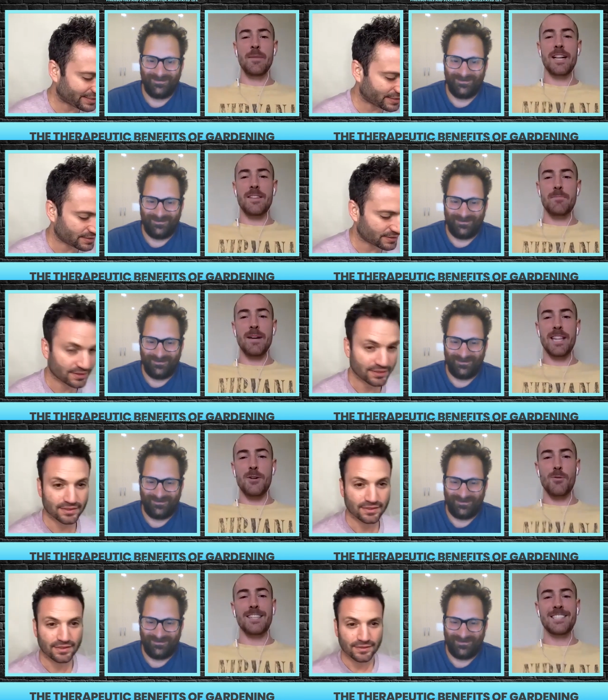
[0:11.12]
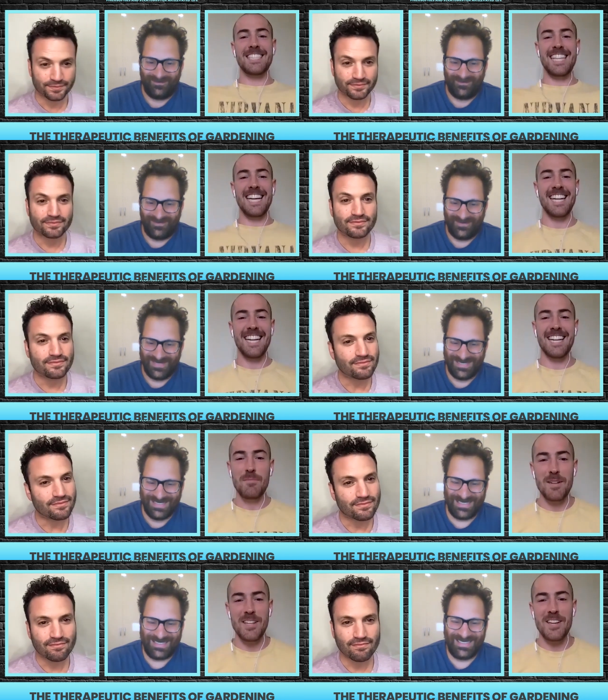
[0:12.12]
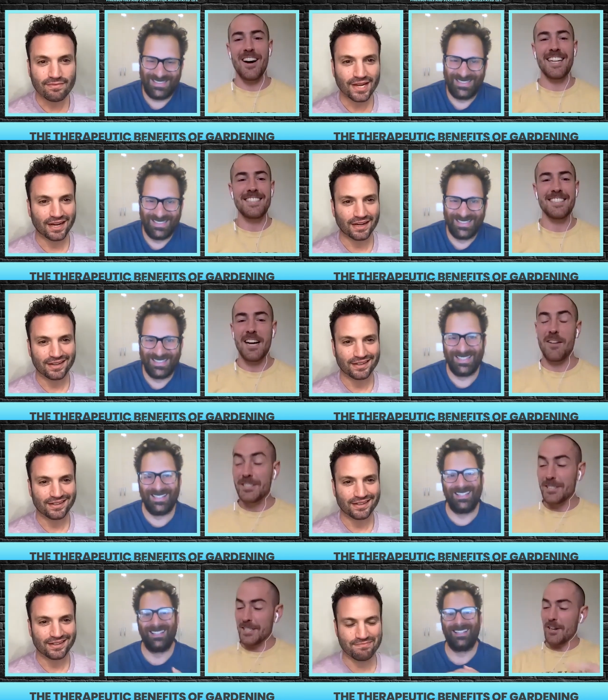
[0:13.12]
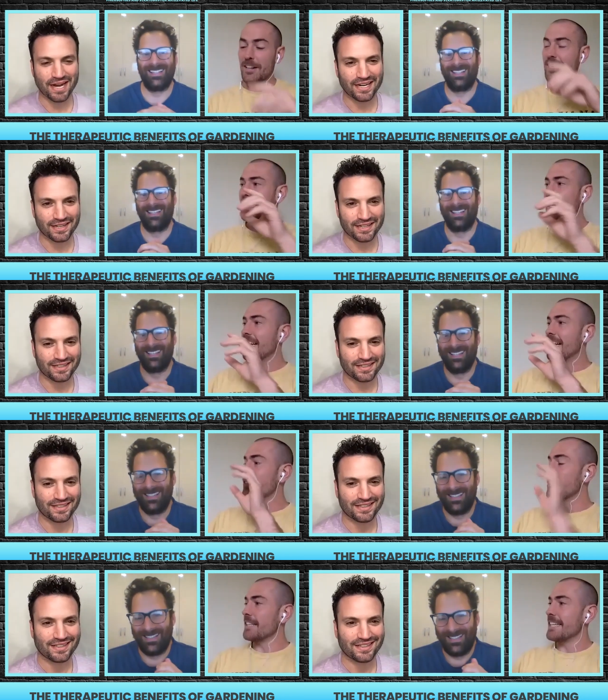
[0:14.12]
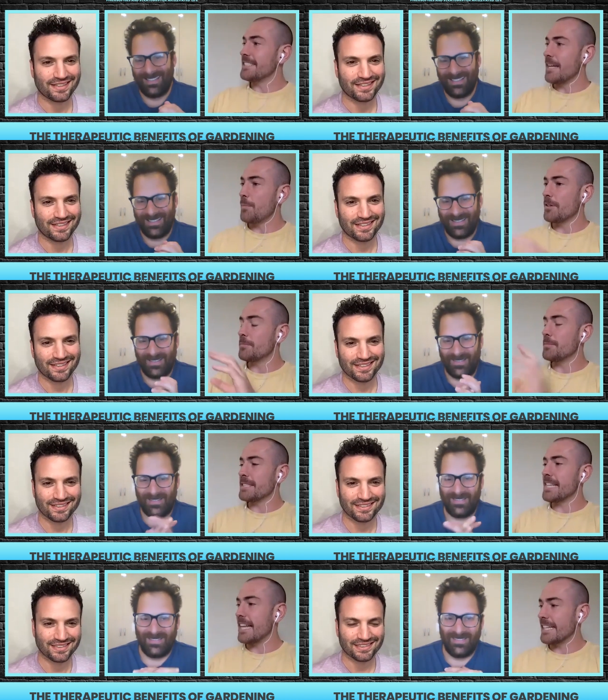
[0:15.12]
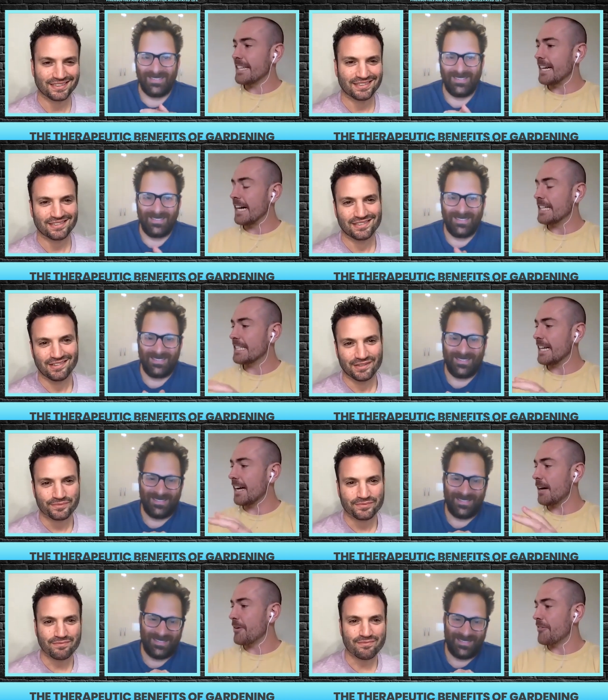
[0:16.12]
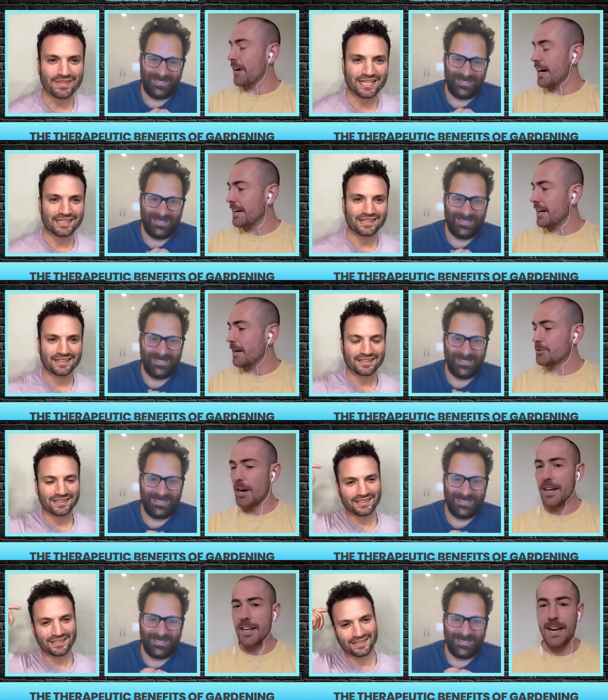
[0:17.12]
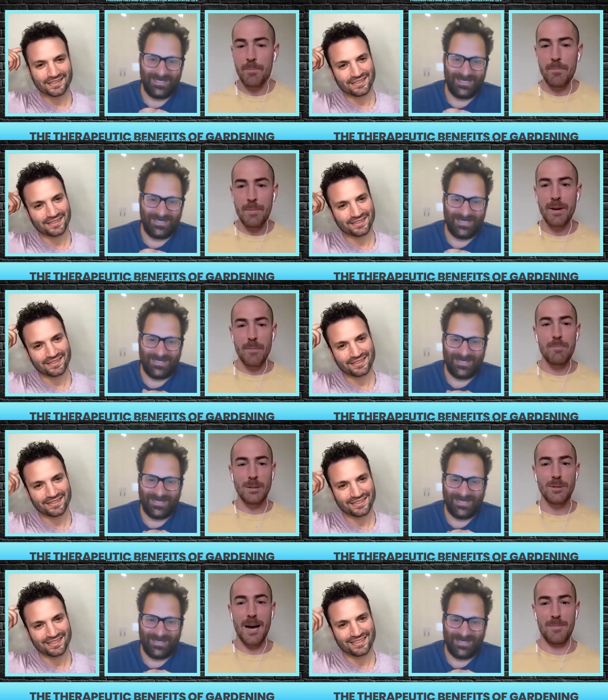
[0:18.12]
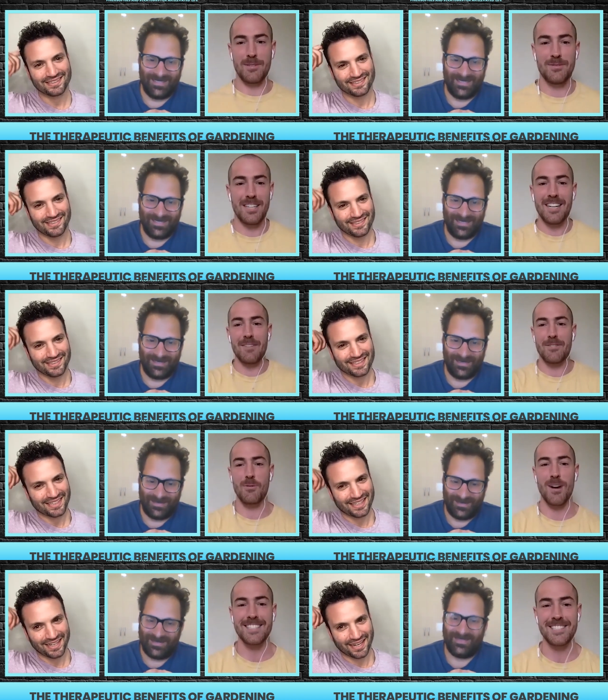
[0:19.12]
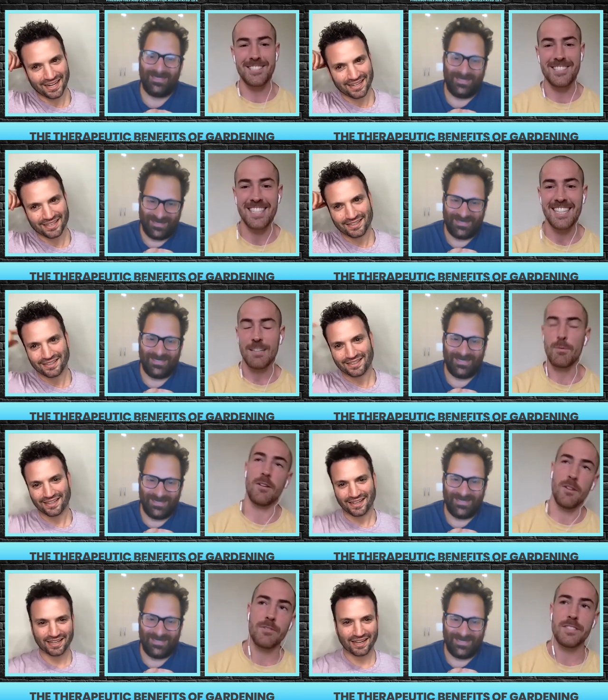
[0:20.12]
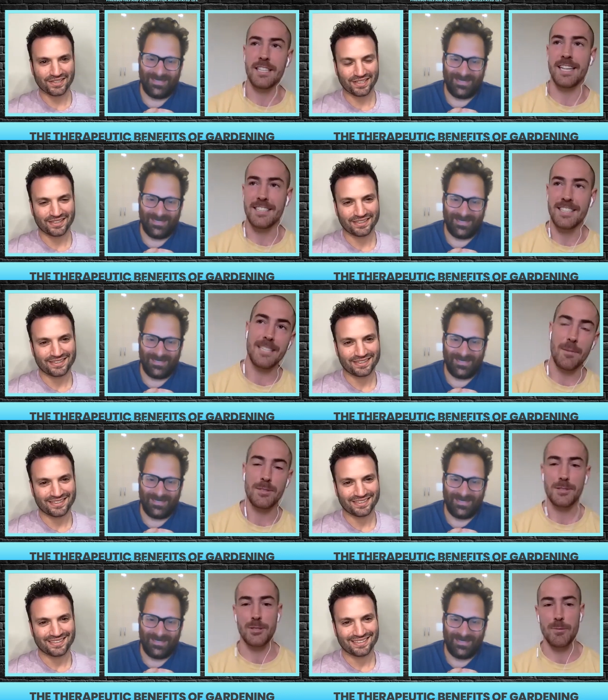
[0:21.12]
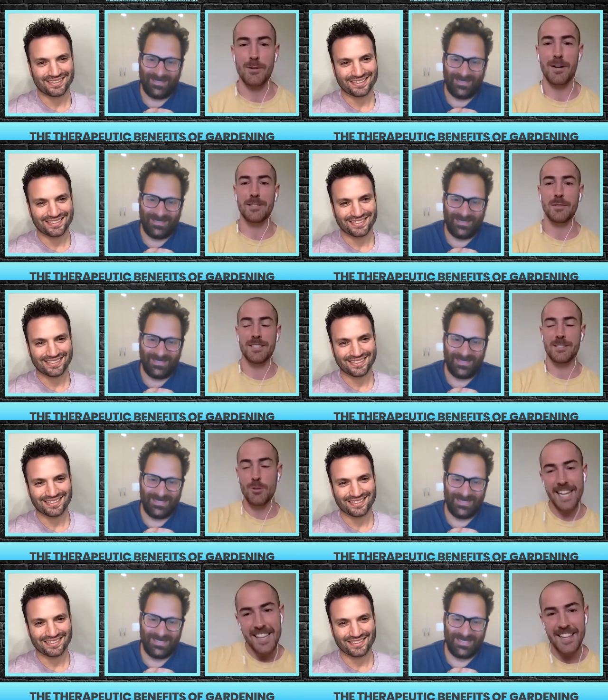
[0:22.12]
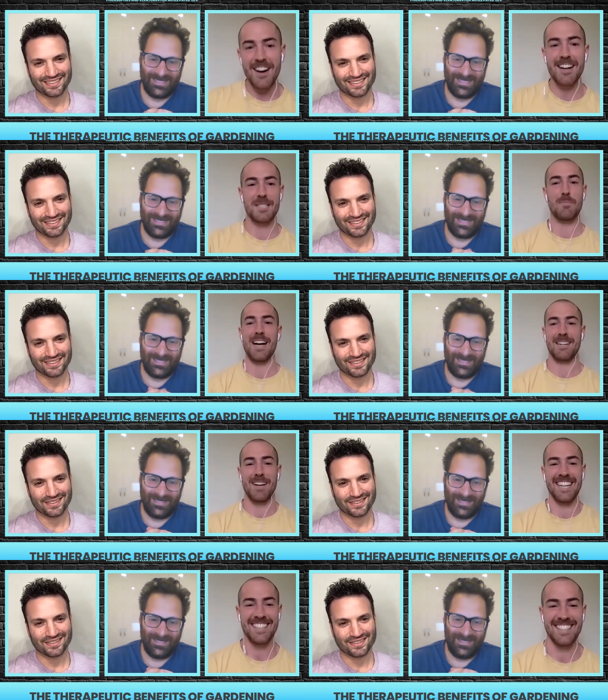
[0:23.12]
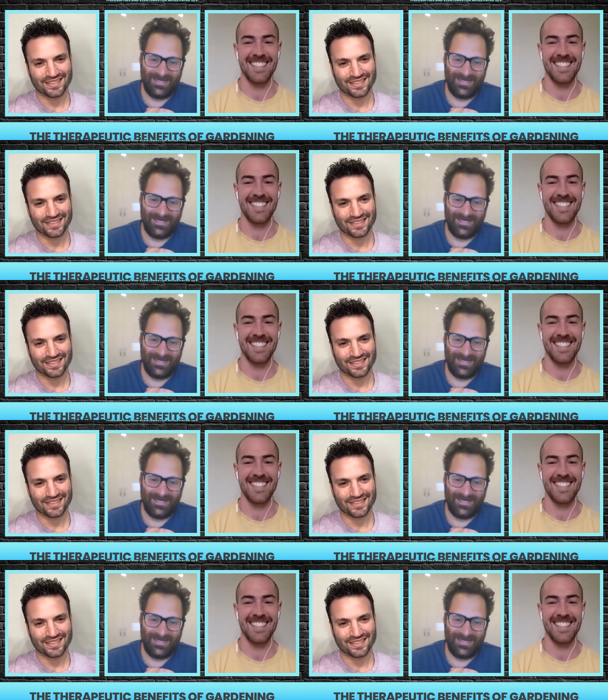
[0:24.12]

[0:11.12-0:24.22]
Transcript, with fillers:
Speaker 1: a bit of bit of the grunge scene here, a bit of the '90s. I've actually got I've got Led Zeppelin, Metallica, uh, Nirvana. I'm trying to get a, a bit of a build up of uh, of grunge. Well, obviously Led, Led Zeppelin's not super grunge, but trying to get the '90s back, mate.